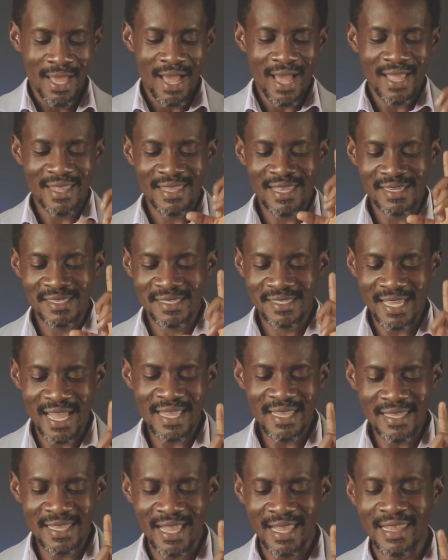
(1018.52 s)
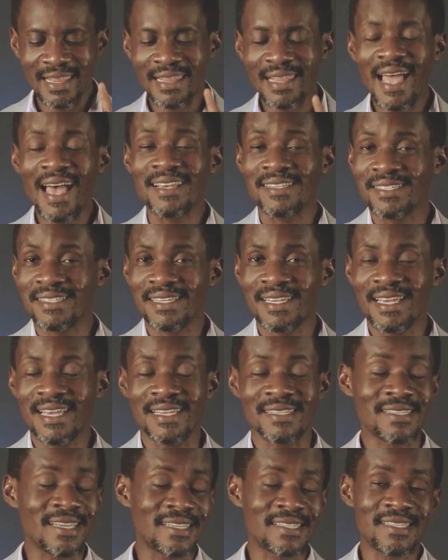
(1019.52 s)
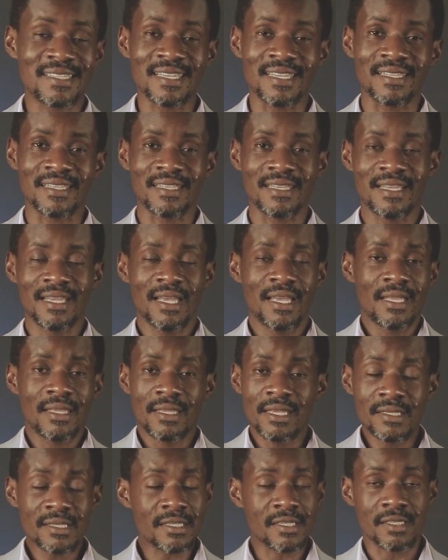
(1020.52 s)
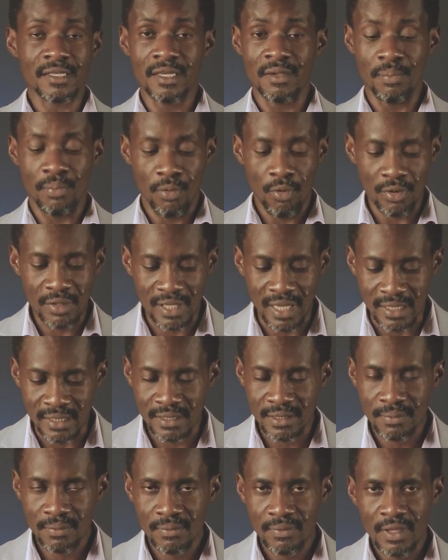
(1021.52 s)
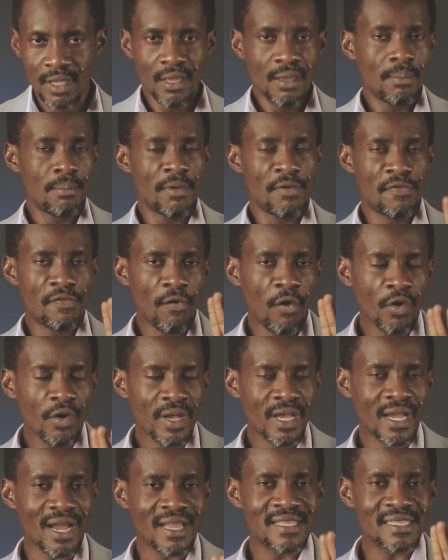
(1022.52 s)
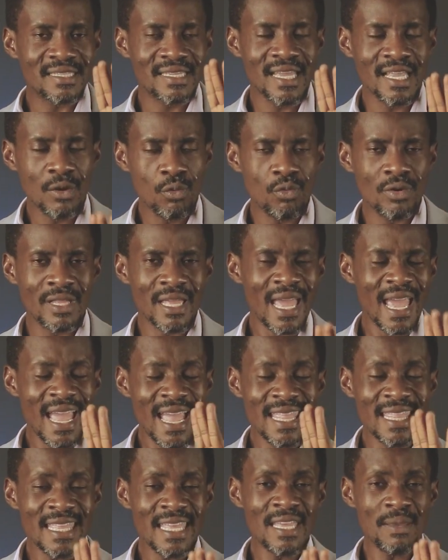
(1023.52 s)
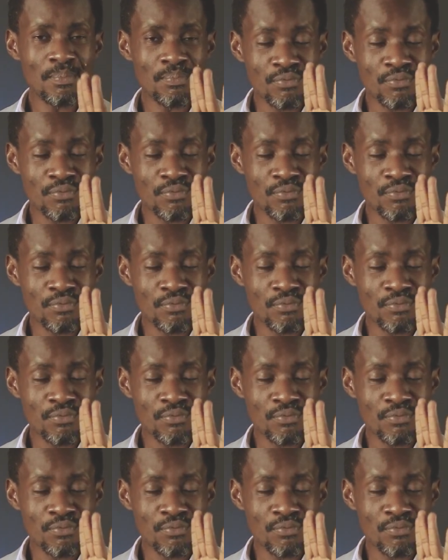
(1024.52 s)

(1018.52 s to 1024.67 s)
understand that lust is a sin. This is important. Before you can deal with any